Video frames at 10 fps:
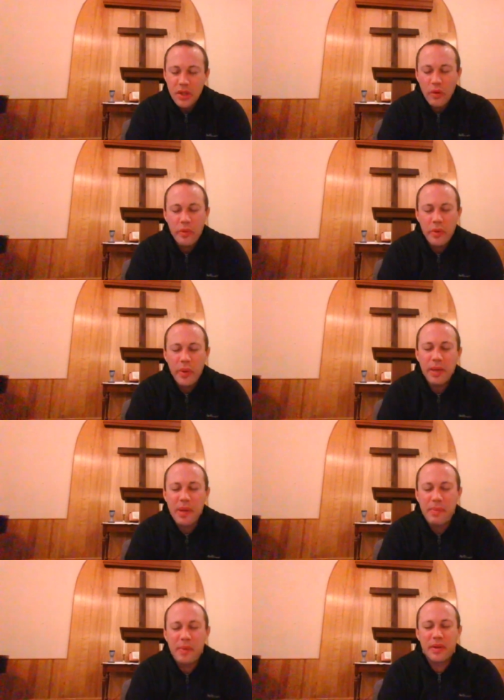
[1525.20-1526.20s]
Lord, we want to
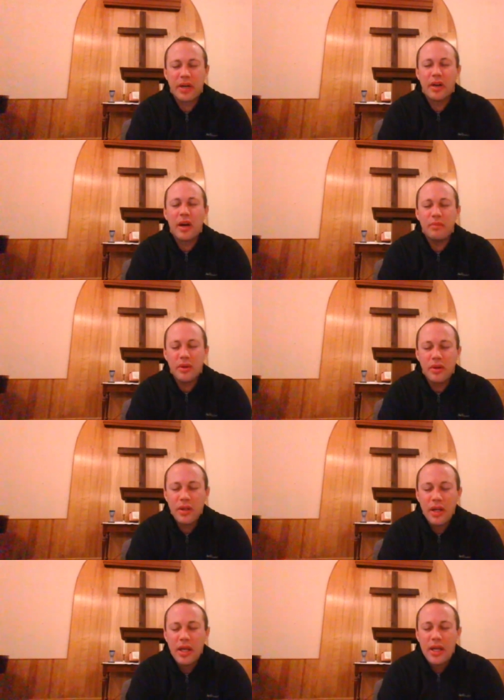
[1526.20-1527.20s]
be people that are
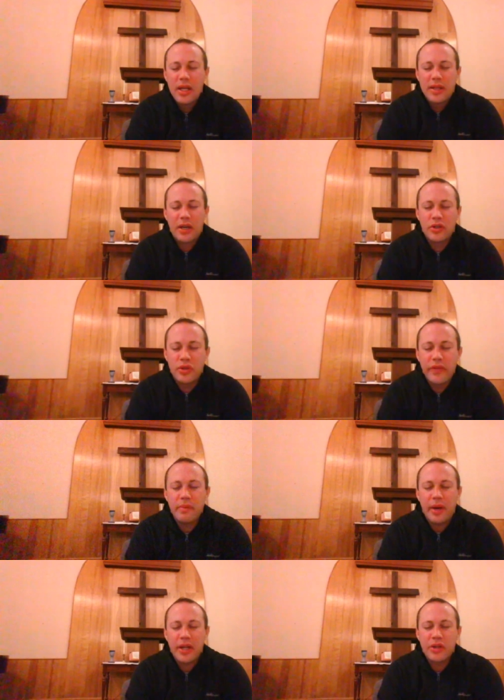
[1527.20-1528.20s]
humble, that are
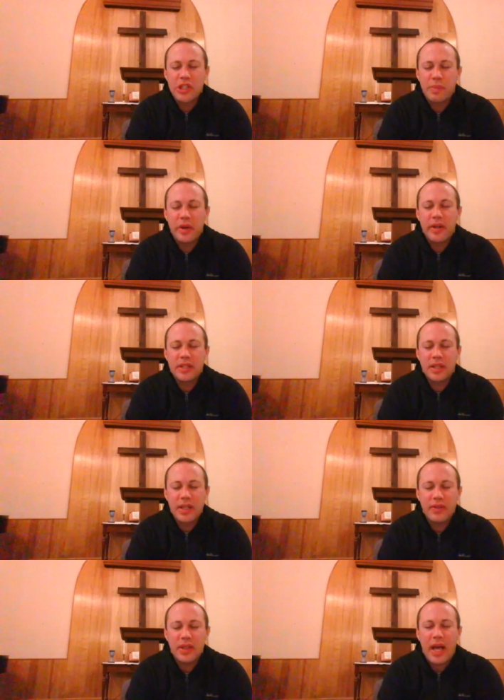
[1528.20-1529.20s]
driven by your spirit to
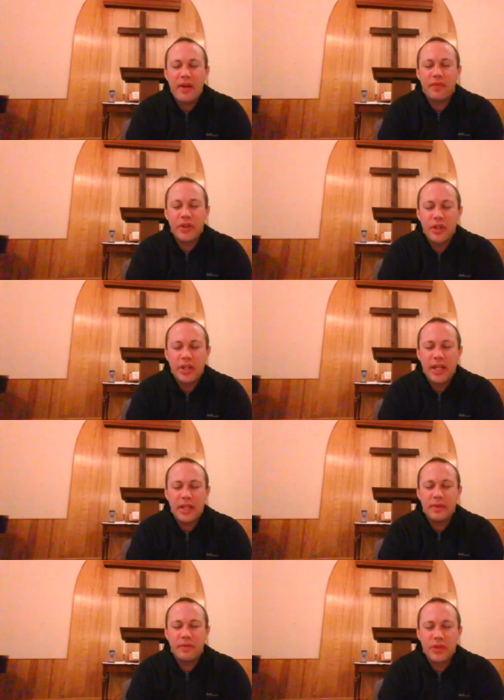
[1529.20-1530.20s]
live a life for your
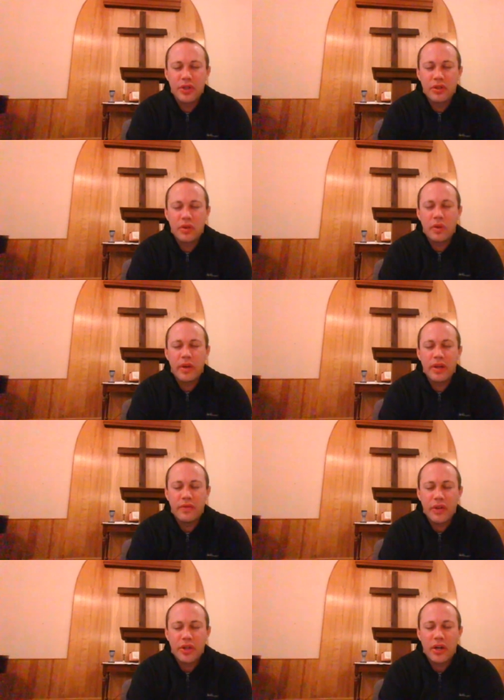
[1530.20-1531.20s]
kingdom, for your glory,
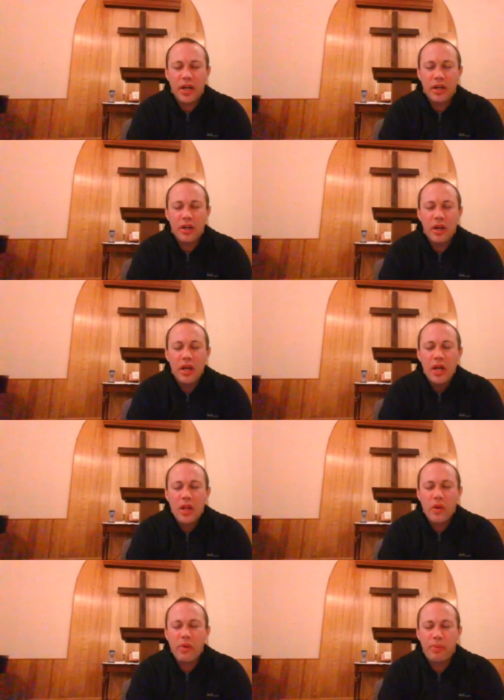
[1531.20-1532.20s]
and for your honor.
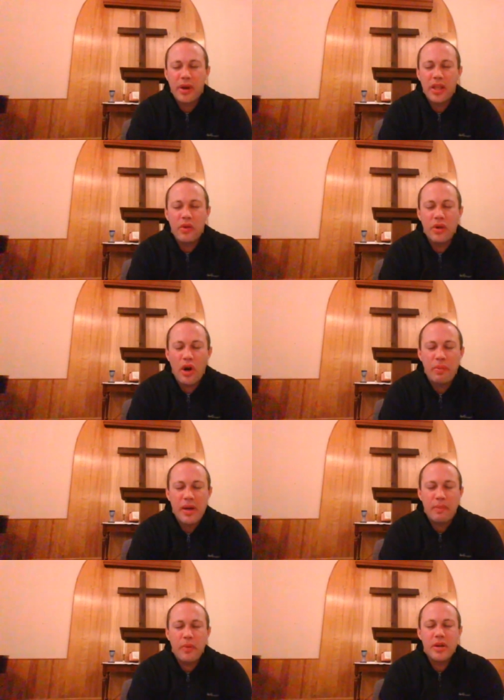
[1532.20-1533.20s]
Lord, we pray that you would open
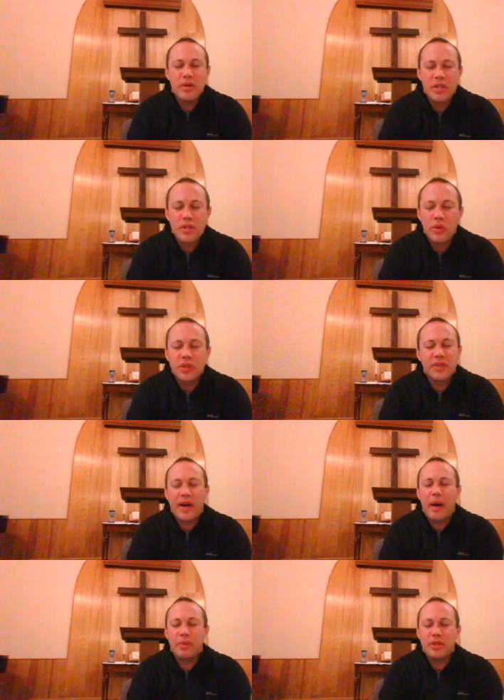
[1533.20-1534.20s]
up windows and doors of
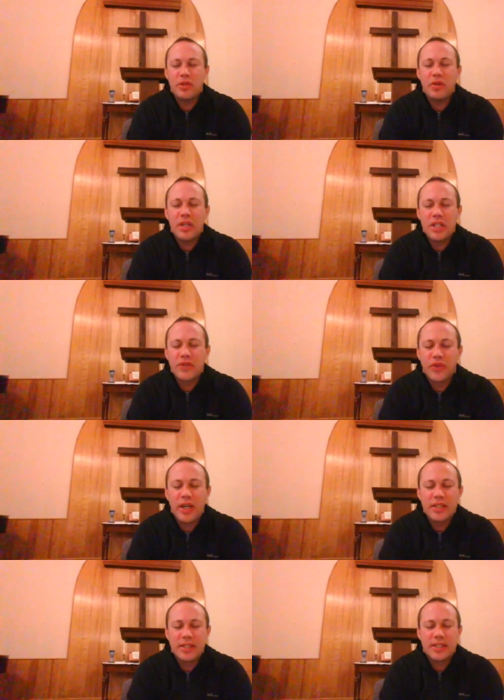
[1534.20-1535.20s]
opportunities for
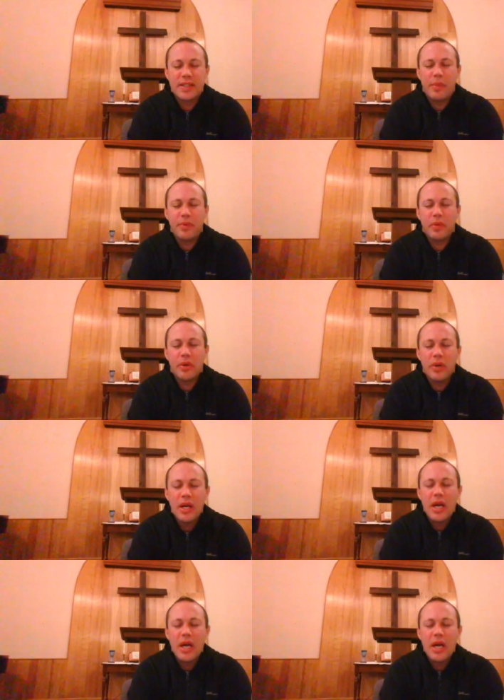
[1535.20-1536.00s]
us to step through,